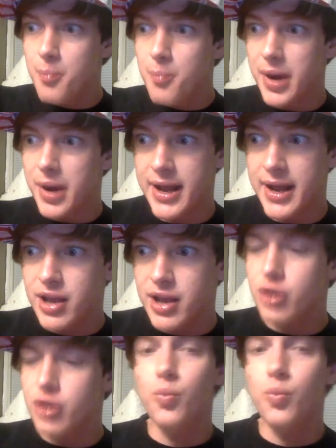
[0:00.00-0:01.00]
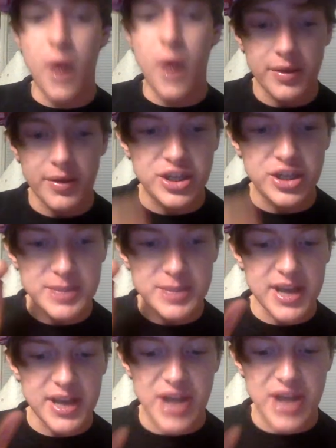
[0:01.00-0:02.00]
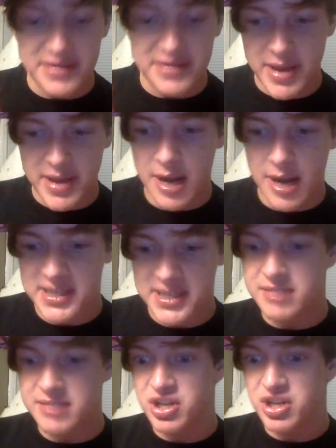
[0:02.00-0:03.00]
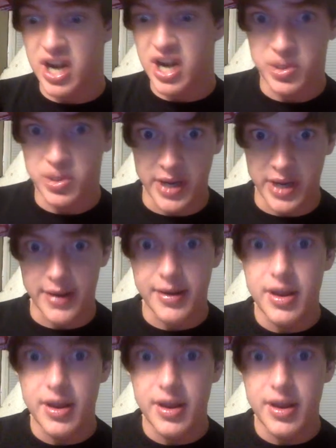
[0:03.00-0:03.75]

But, you know, well, like, just because you have some hiccups doesn't mean you're not doing good.